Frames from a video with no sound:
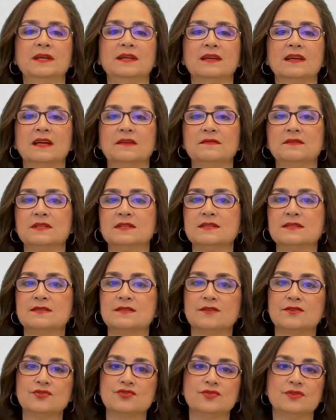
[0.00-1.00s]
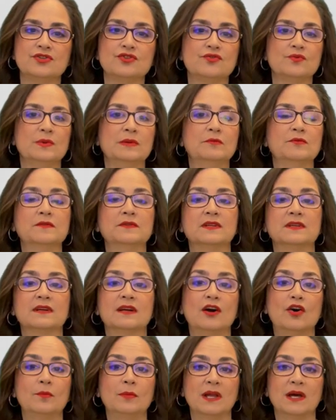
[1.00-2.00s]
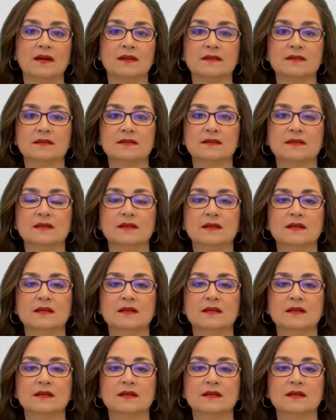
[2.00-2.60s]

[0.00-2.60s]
pain after surgery to remove their gallbladder.